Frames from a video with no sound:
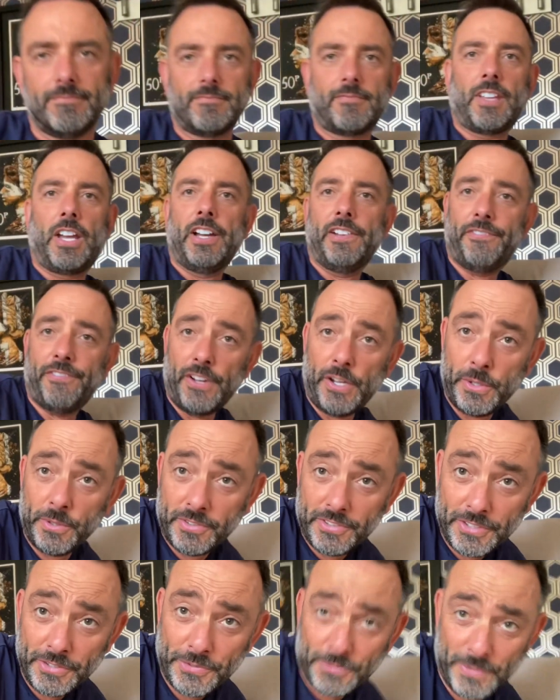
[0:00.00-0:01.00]
Hi
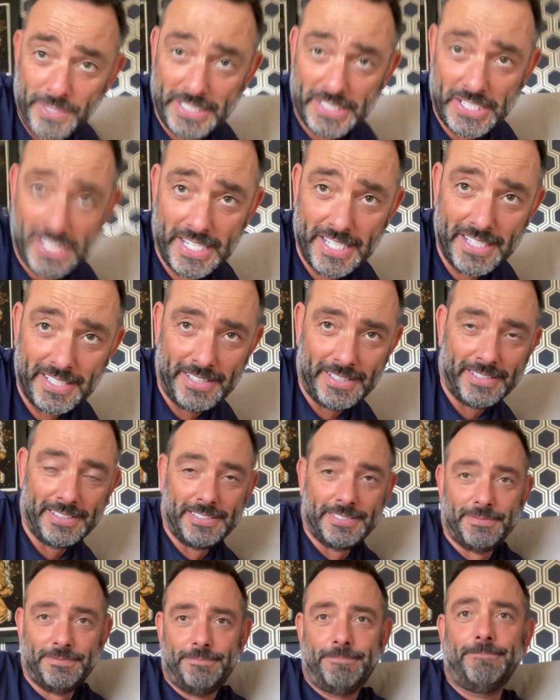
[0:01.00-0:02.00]
folks, it's Rich here.
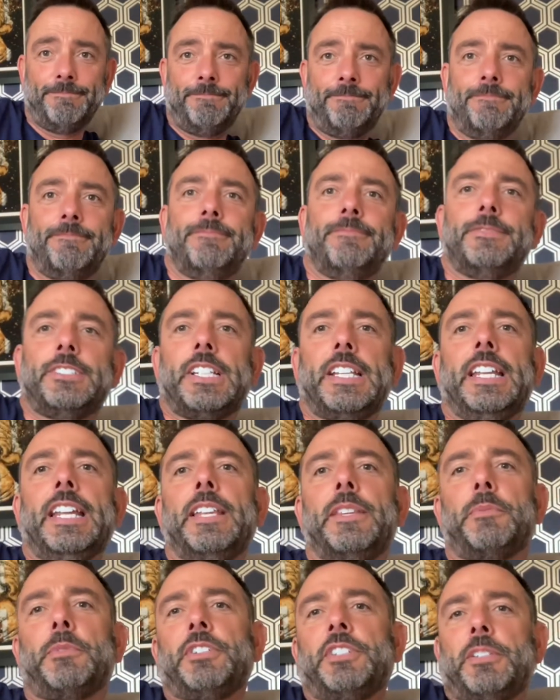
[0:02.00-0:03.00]
Can you hear
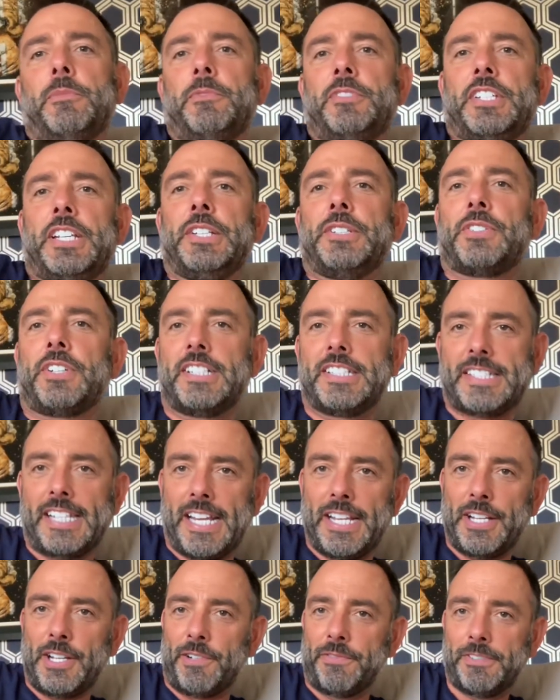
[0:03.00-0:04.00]
the washing machine trying to
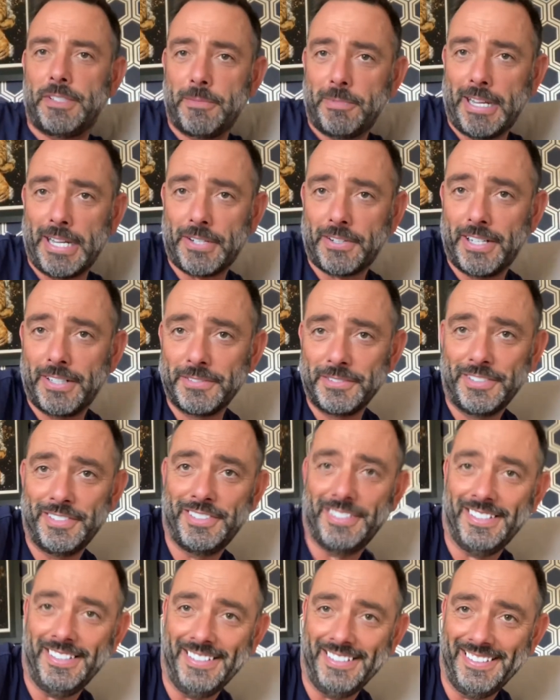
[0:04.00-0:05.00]
take off in the background?
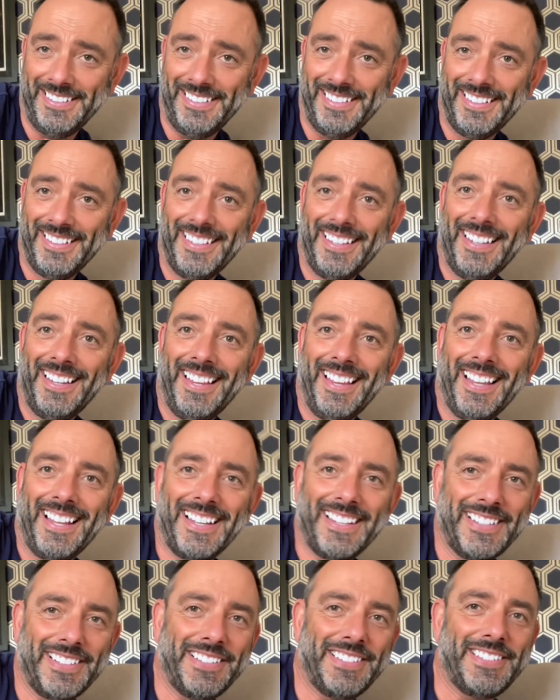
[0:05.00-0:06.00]

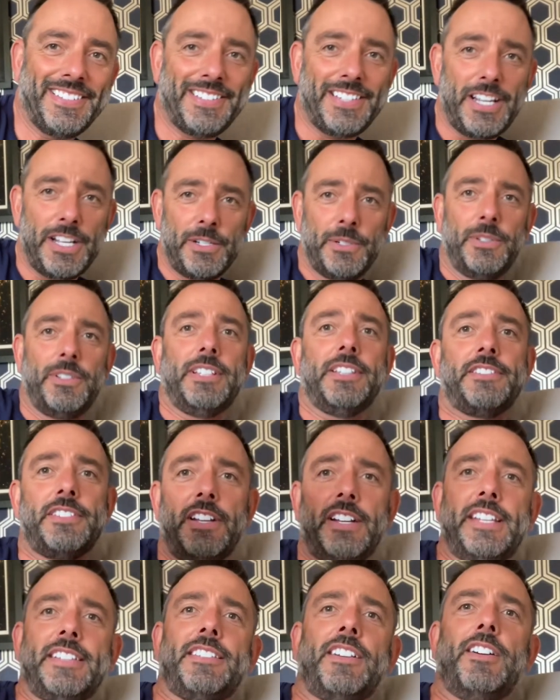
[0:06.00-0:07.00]
there's no
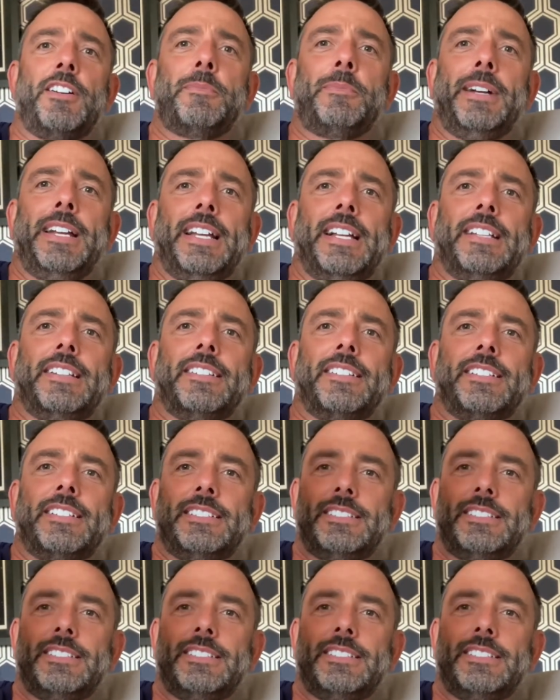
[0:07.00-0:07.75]
guitar in my hand.